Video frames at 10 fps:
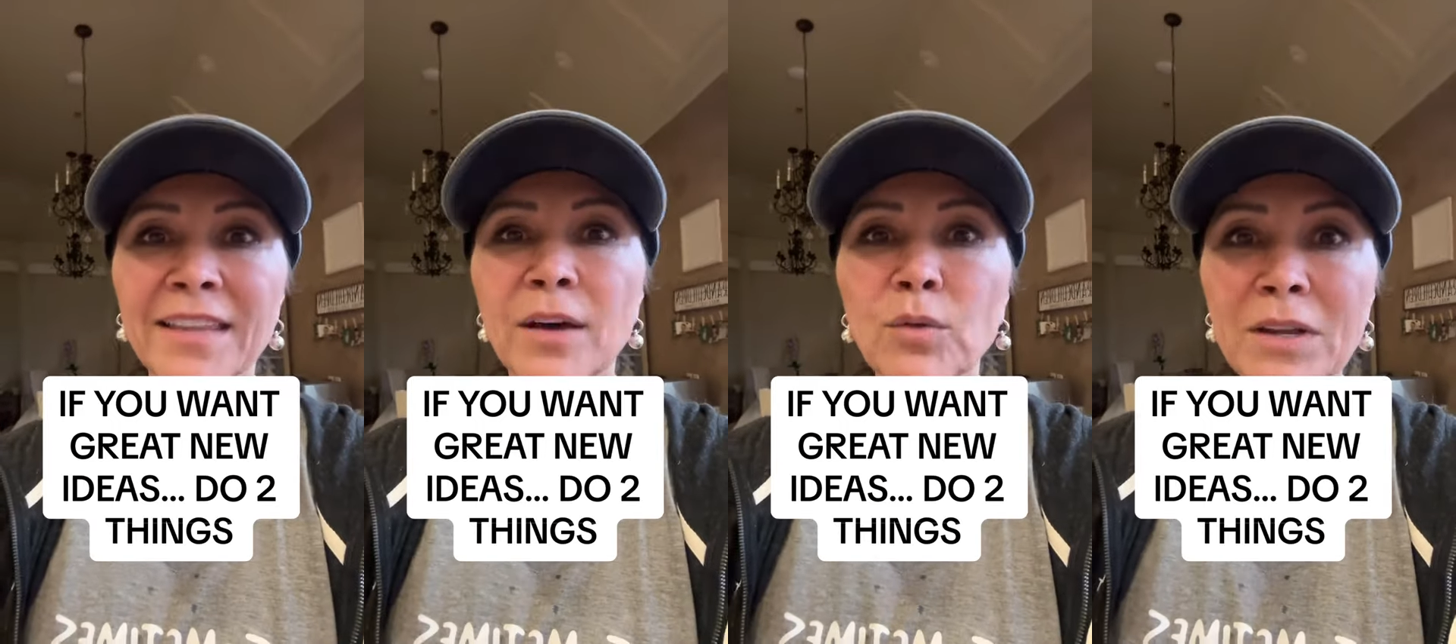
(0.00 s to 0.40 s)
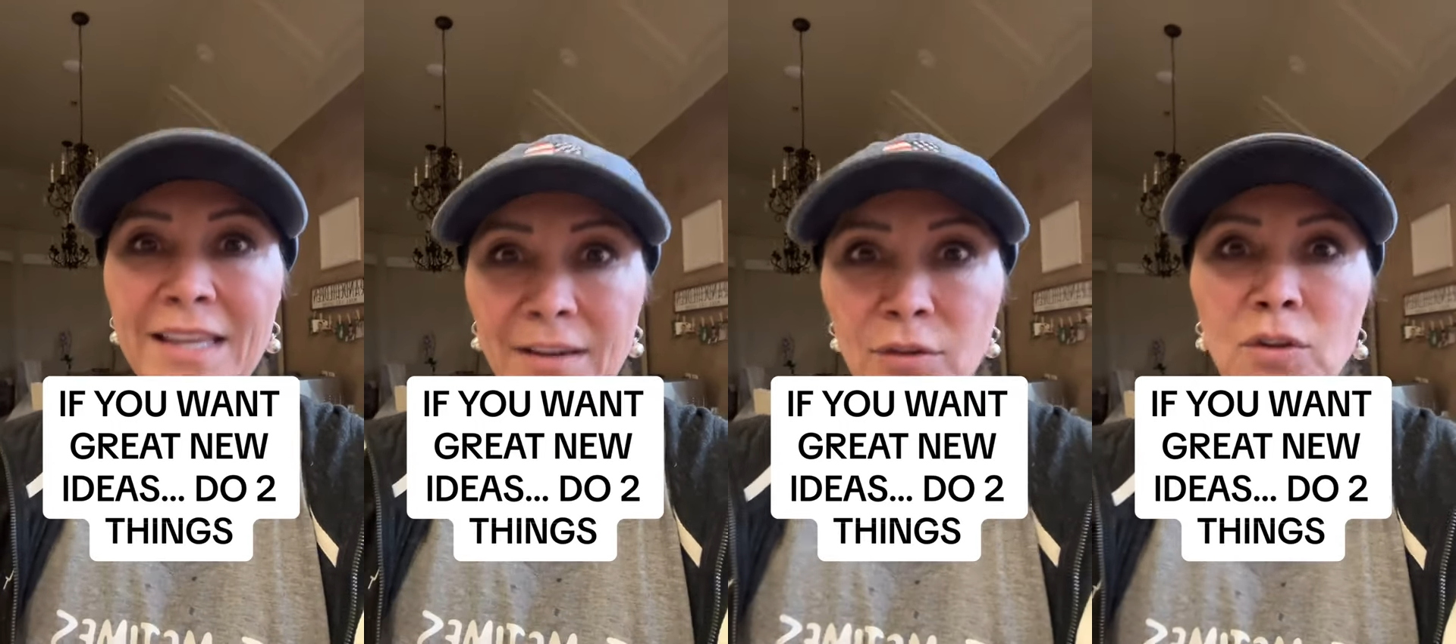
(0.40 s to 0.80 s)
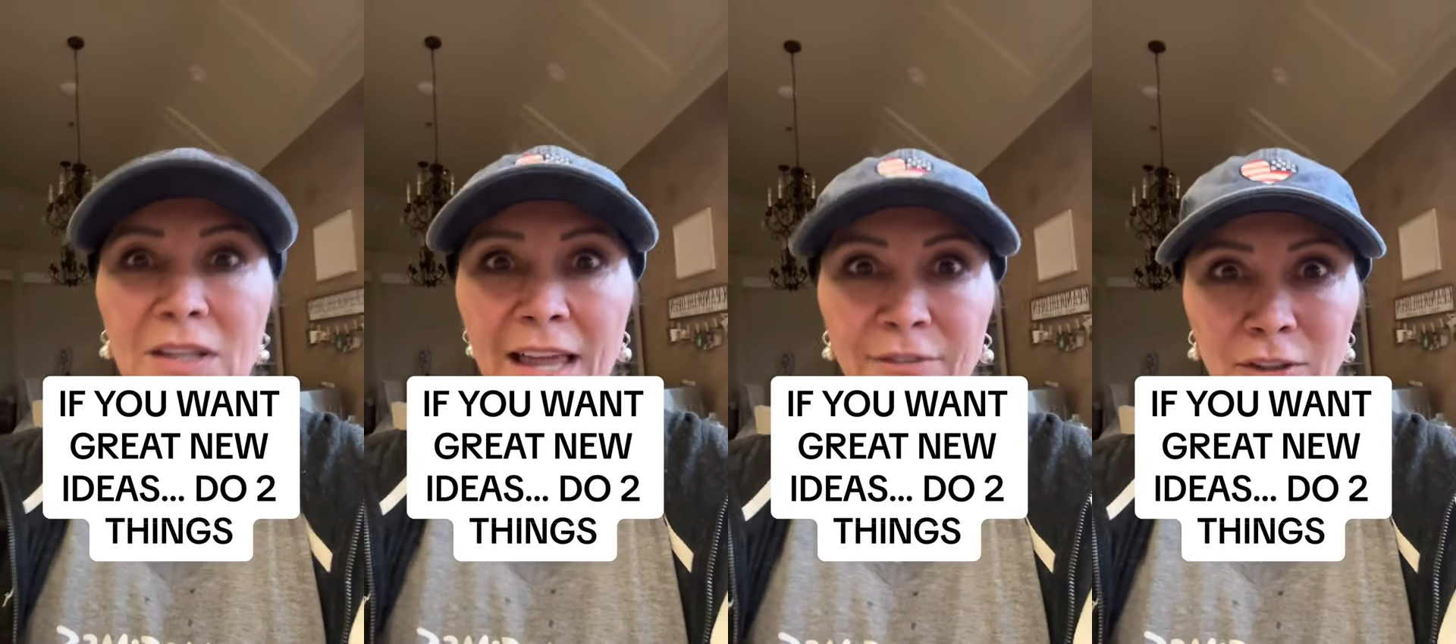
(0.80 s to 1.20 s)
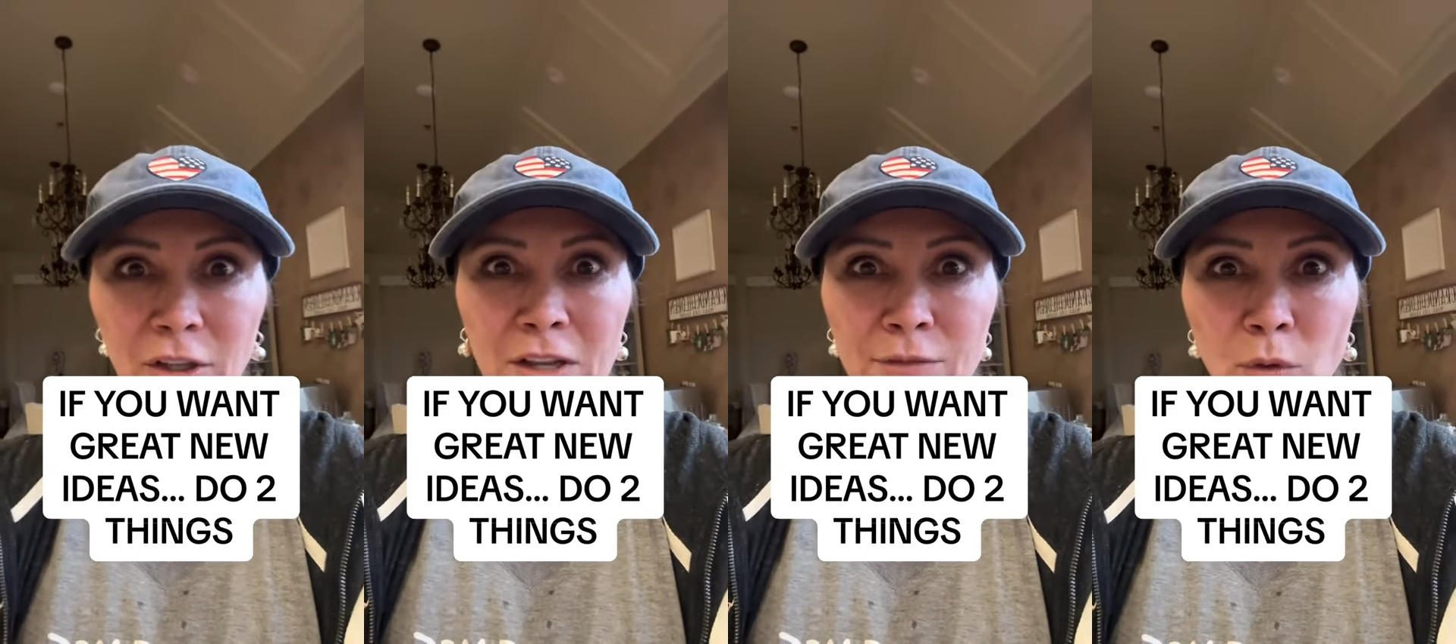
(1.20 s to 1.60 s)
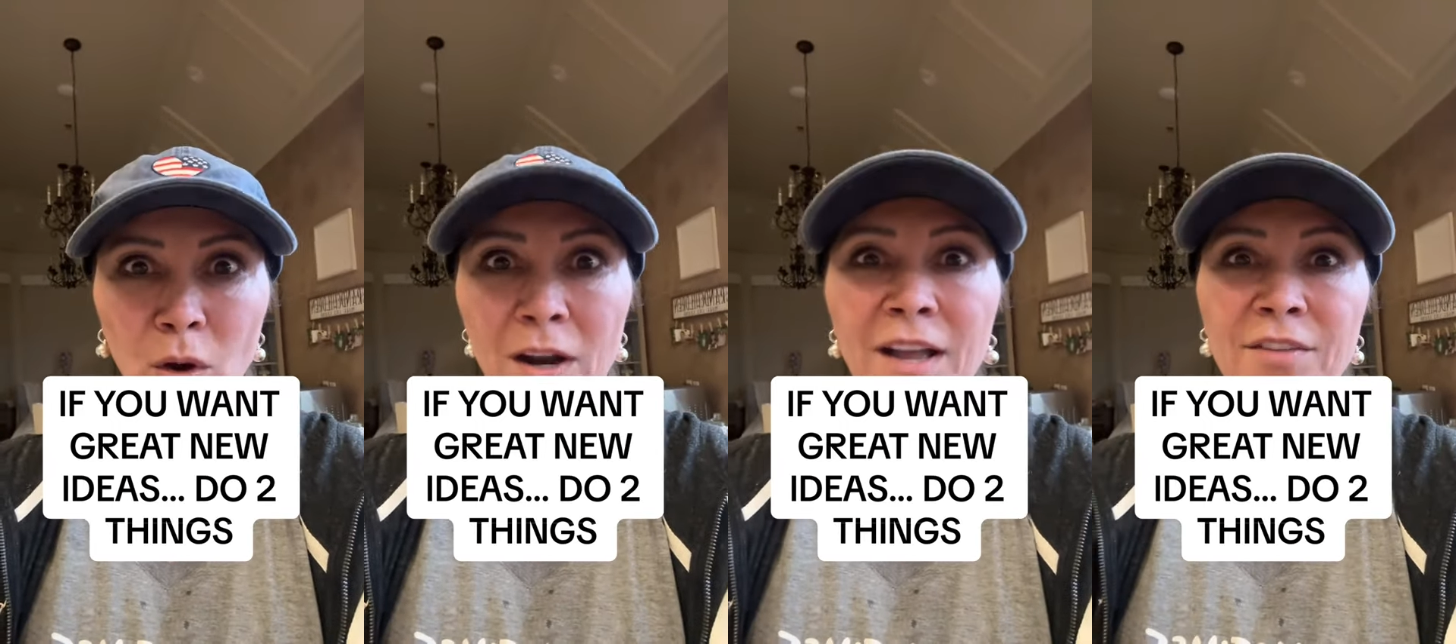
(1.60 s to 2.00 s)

that will give you the life you're looking for,